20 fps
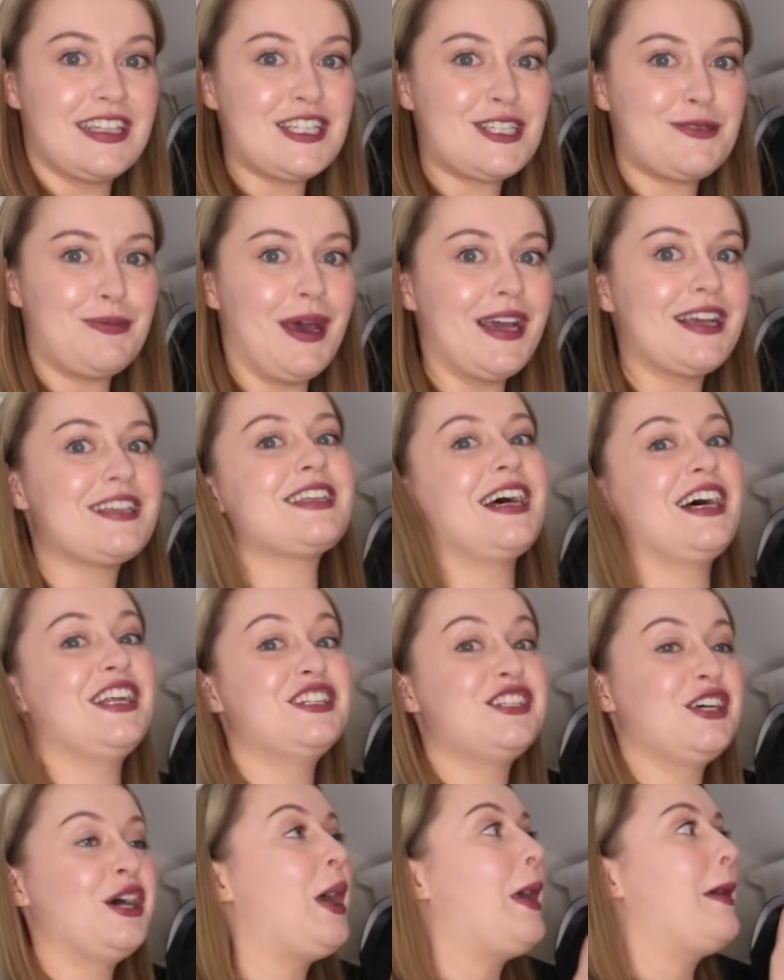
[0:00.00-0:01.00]
this space
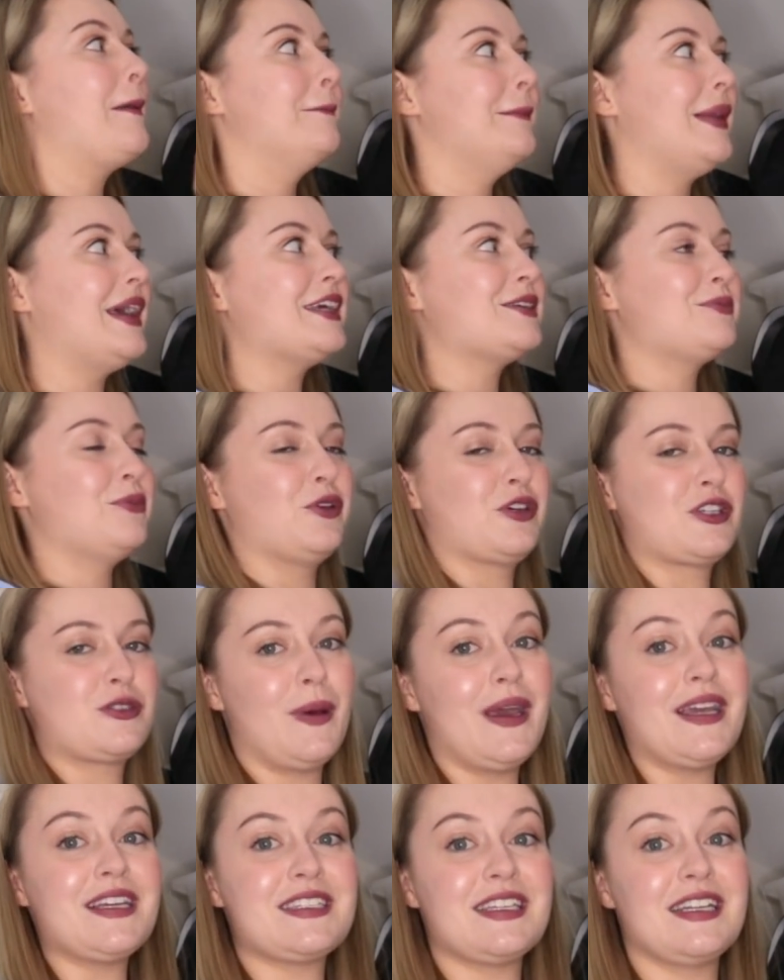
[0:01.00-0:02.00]
and made more
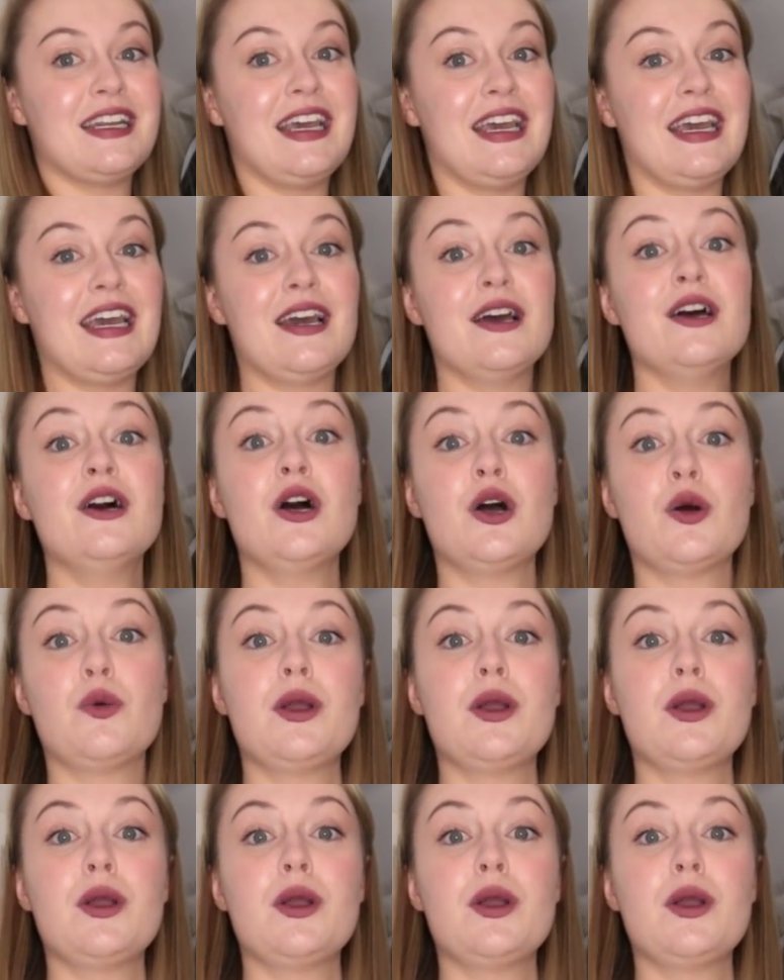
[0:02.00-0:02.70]
space in here,